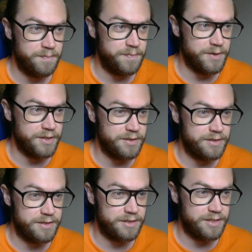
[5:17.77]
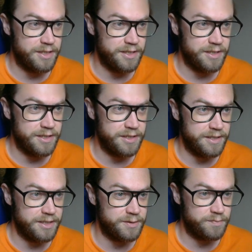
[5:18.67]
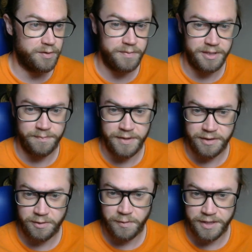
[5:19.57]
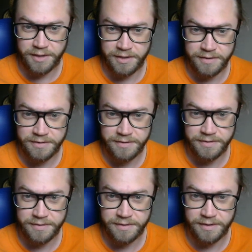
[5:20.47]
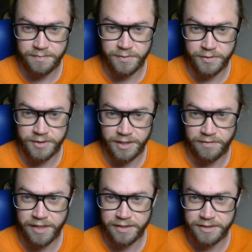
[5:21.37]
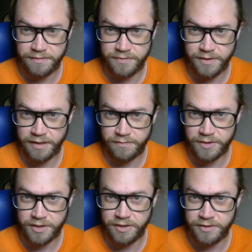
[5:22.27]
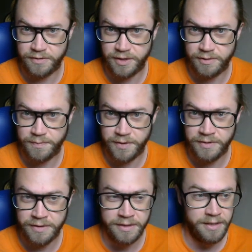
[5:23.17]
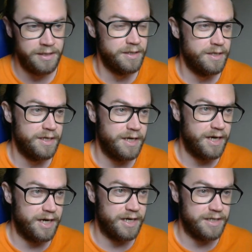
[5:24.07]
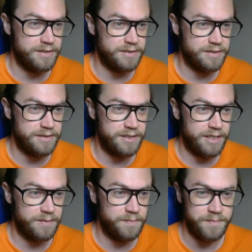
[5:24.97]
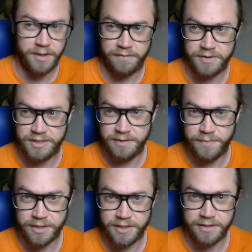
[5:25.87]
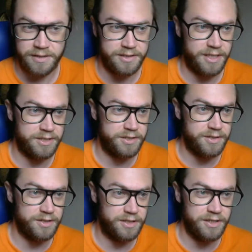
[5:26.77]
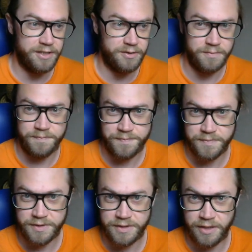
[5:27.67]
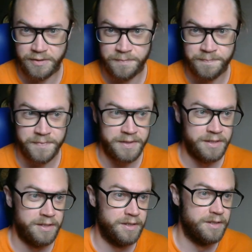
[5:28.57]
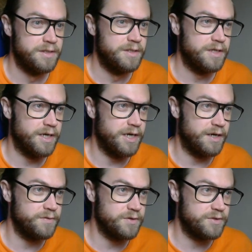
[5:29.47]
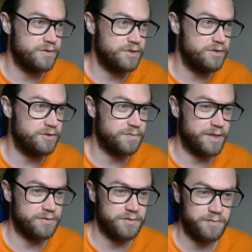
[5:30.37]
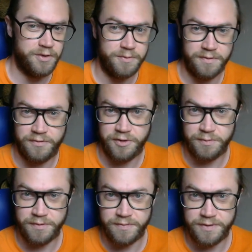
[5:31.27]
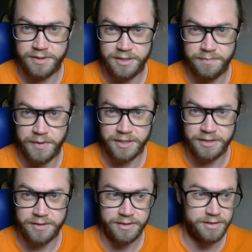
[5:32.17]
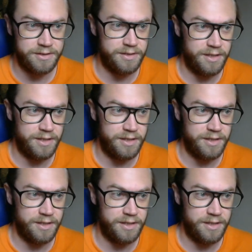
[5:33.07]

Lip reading: but it's probably a bit quicker and more direct if you have the kernel open and you have a debugger attached to the kernel. So I've not done a huge amount of work before with debuggers.